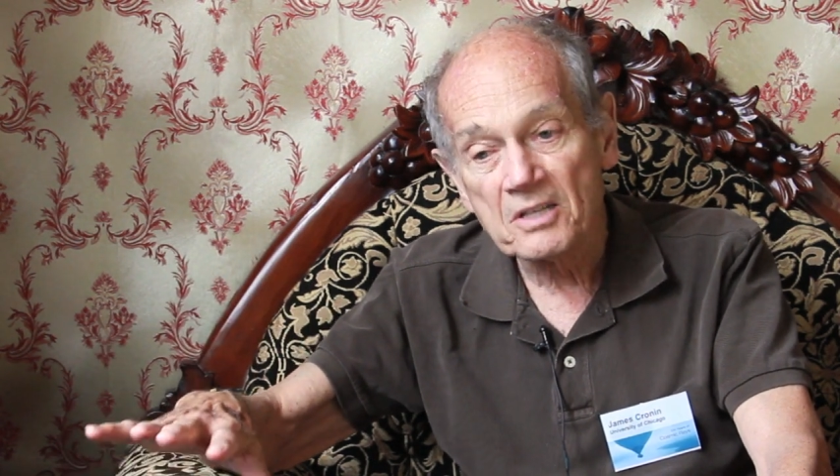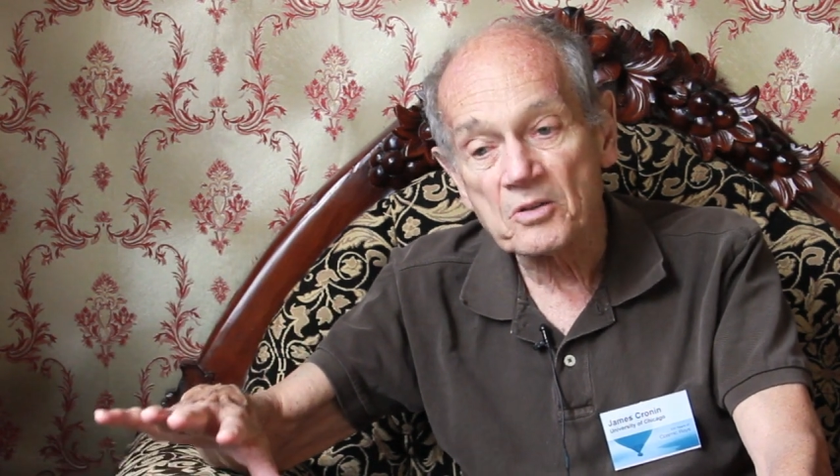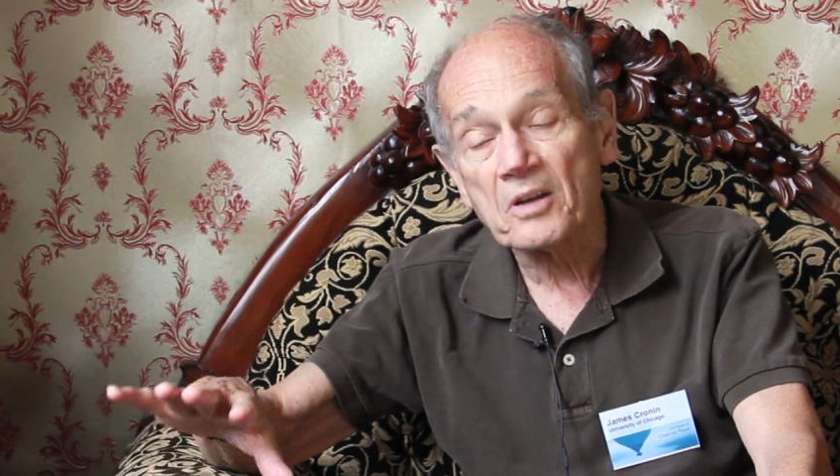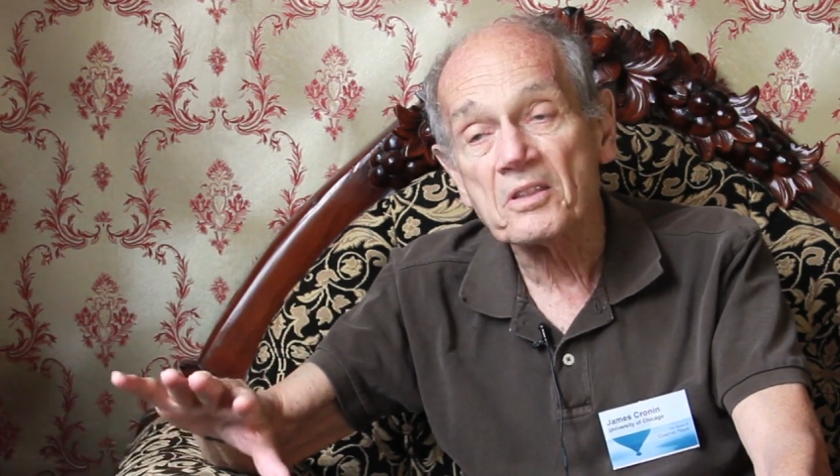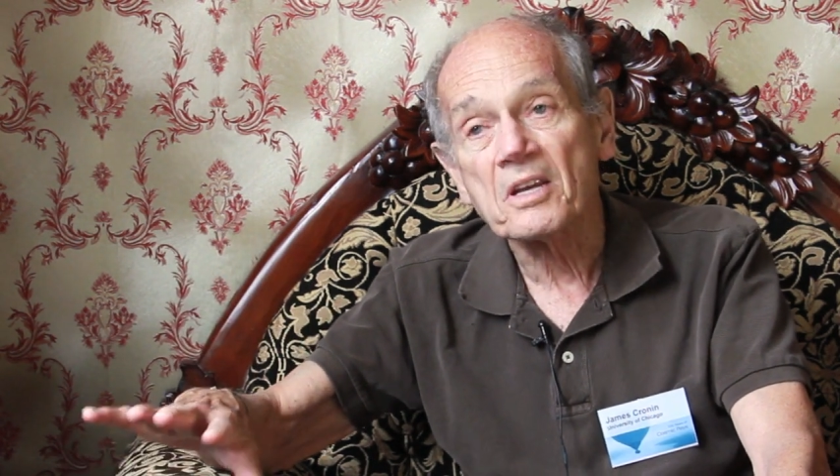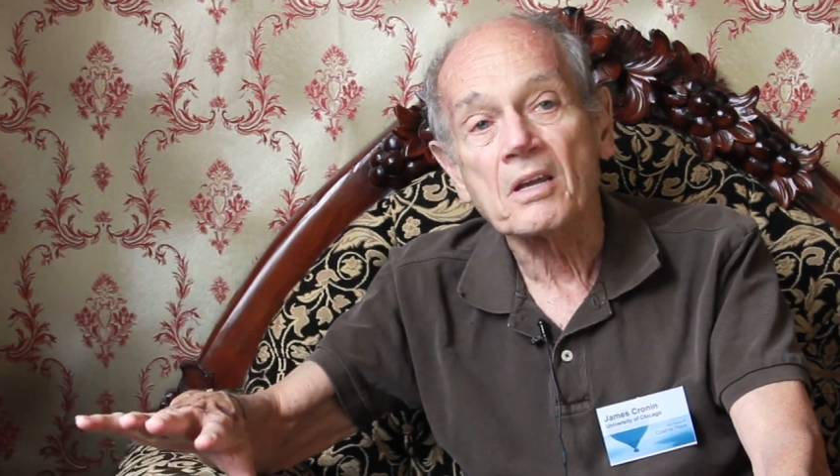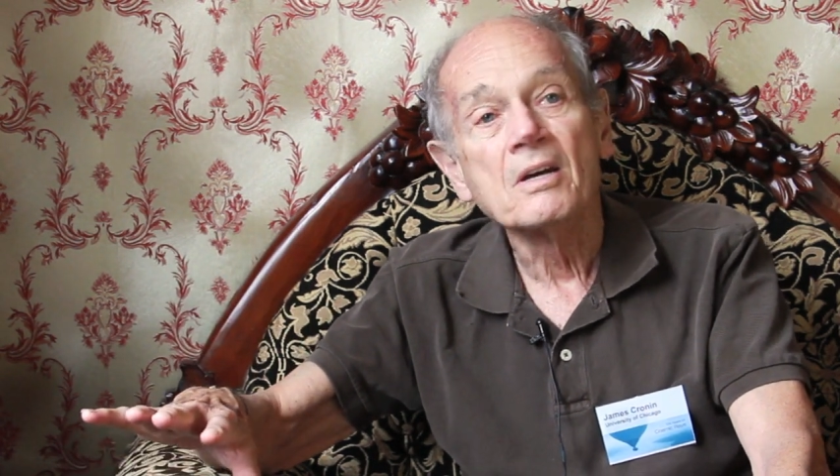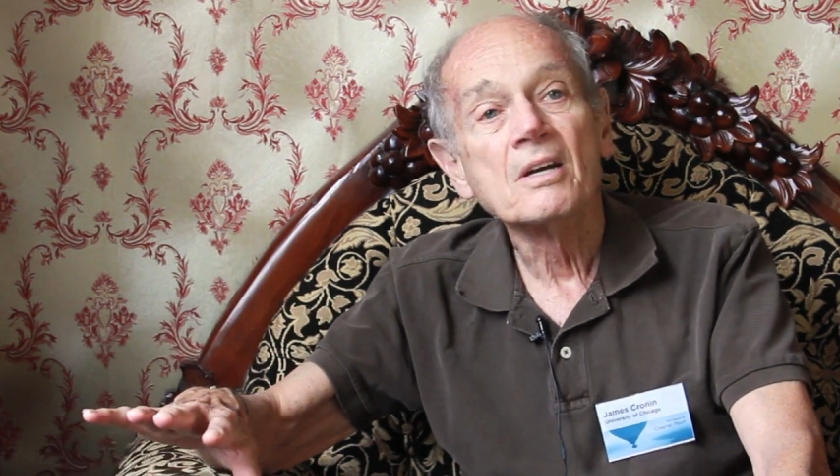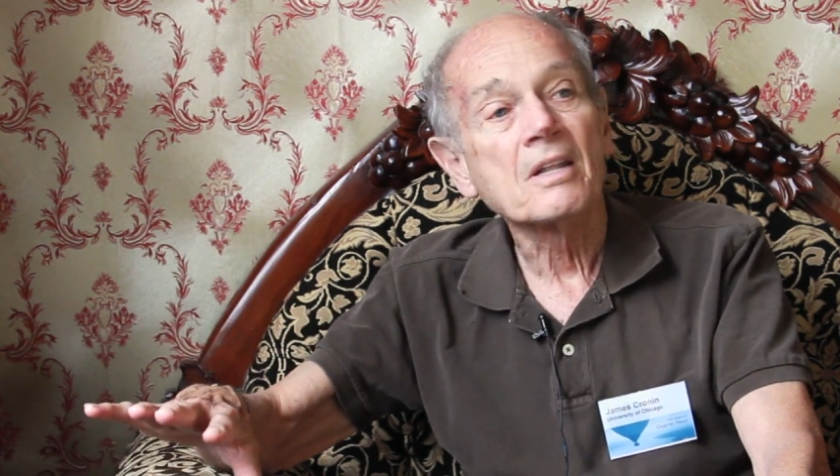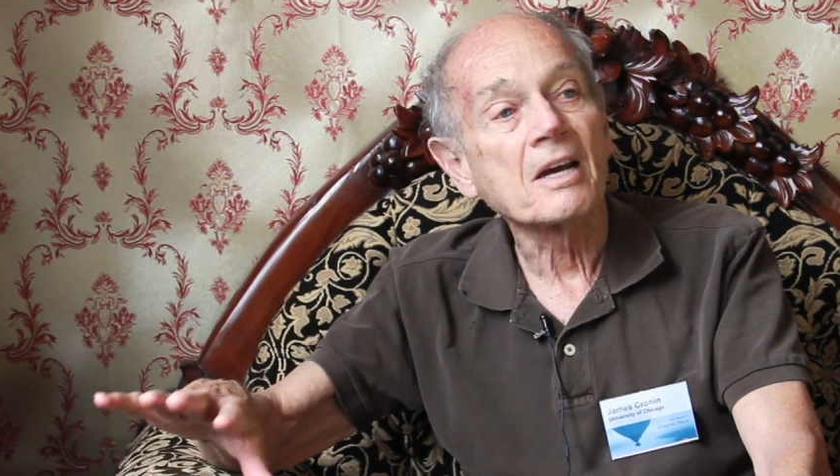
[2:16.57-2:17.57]
So I think
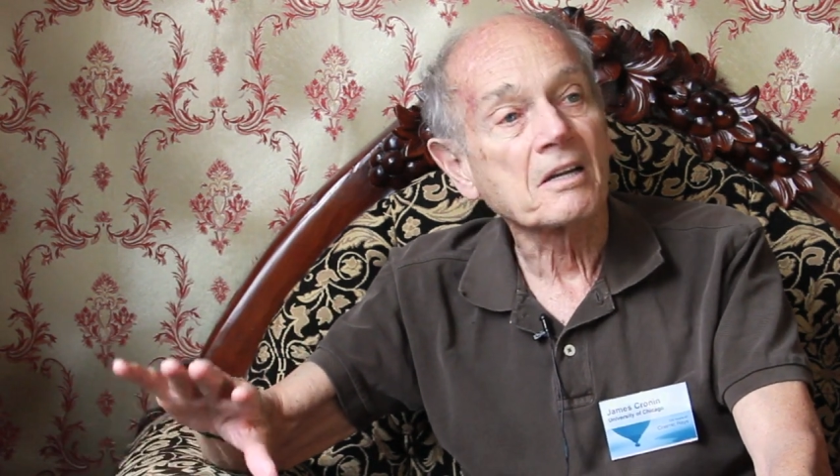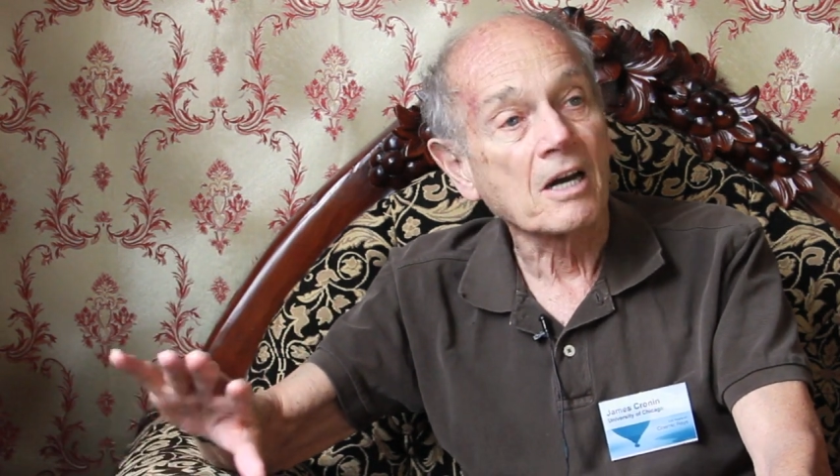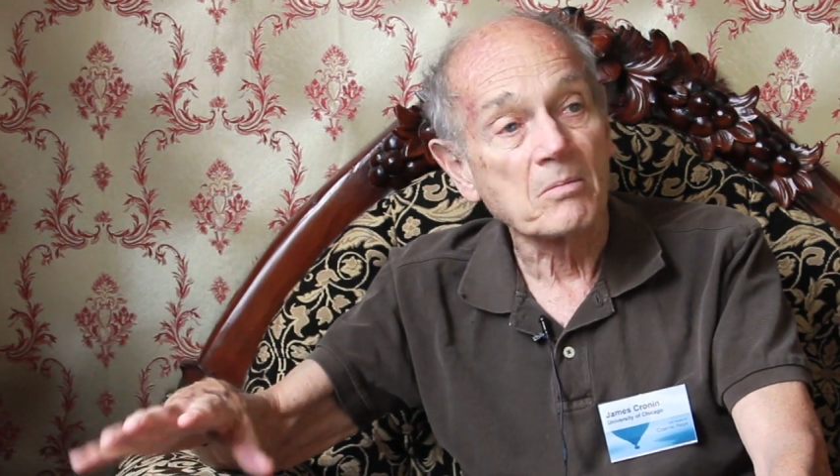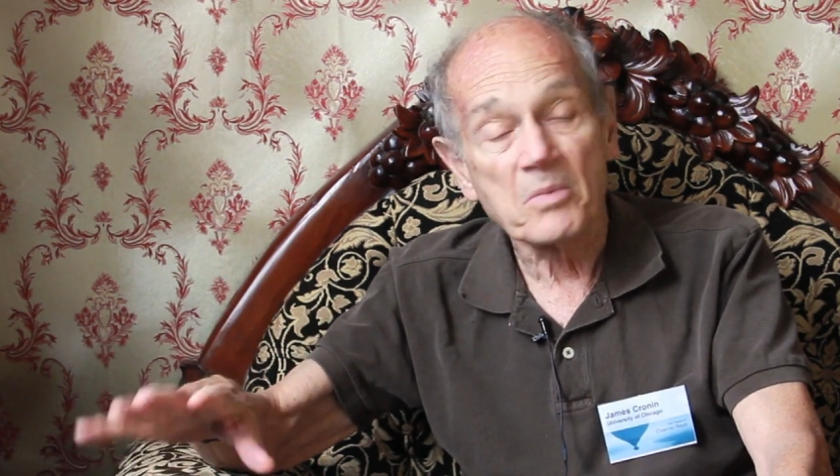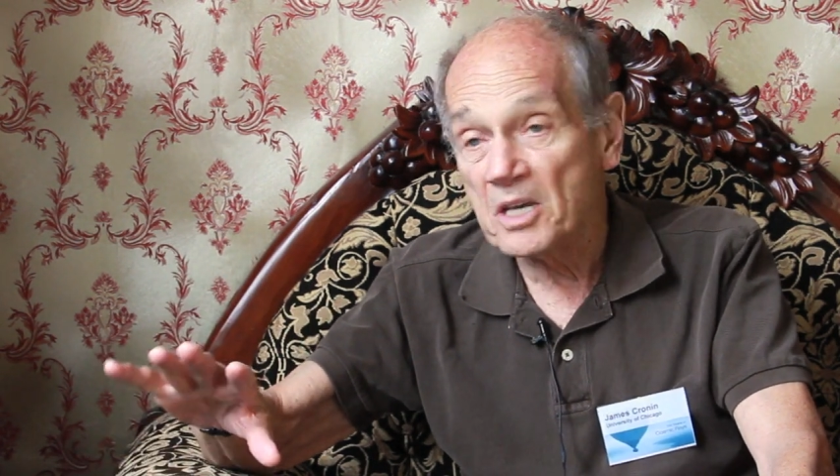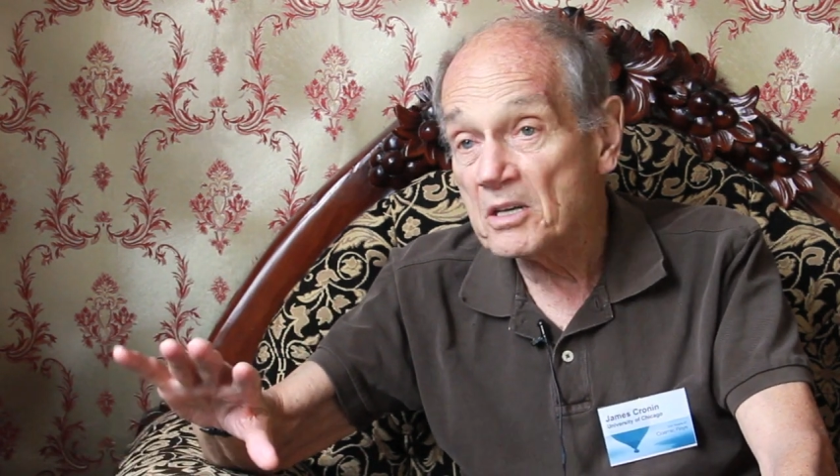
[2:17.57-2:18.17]
that got me